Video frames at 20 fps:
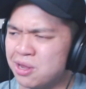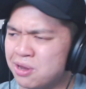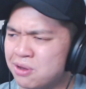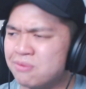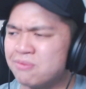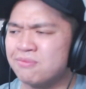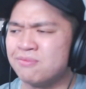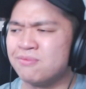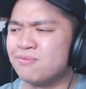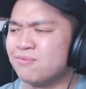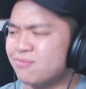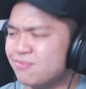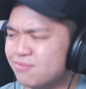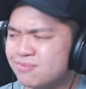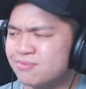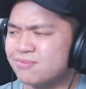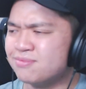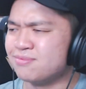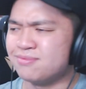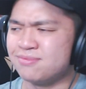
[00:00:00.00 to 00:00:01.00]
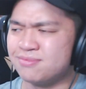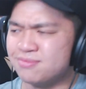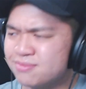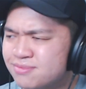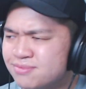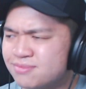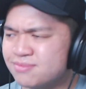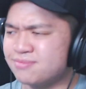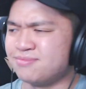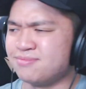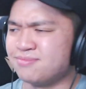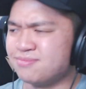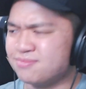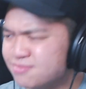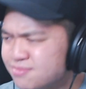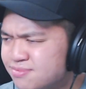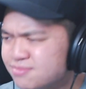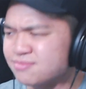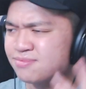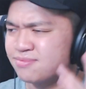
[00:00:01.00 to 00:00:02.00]

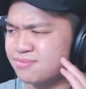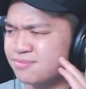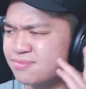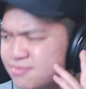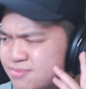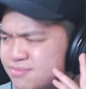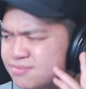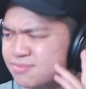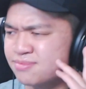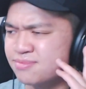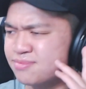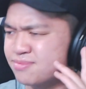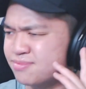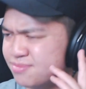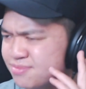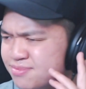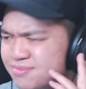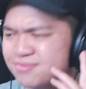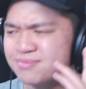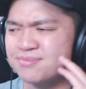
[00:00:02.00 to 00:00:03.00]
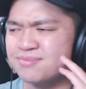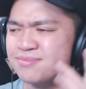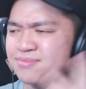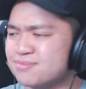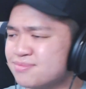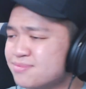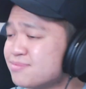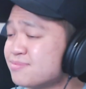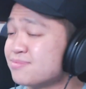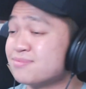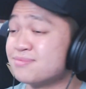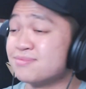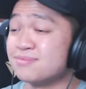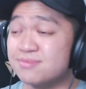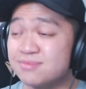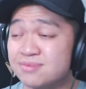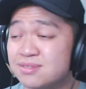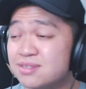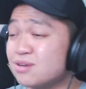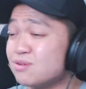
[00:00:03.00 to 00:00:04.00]

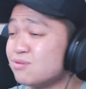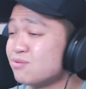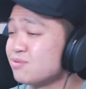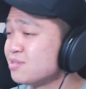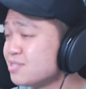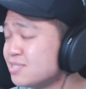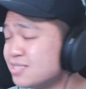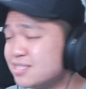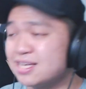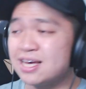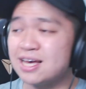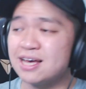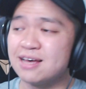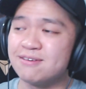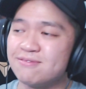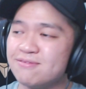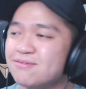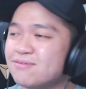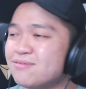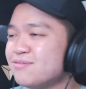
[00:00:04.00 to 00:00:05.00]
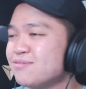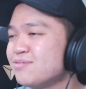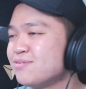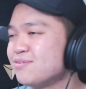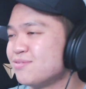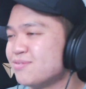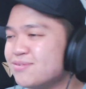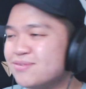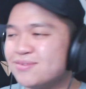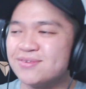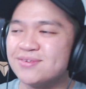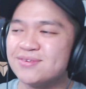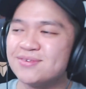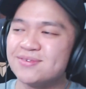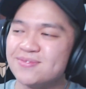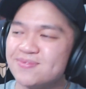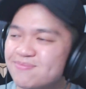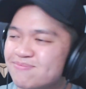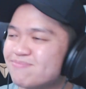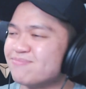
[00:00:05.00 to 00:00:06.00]

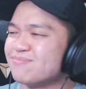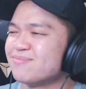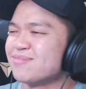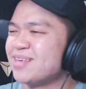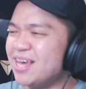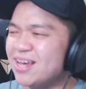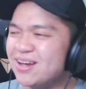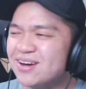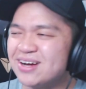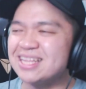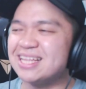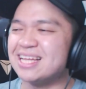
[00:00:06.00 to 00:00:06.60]
Hearing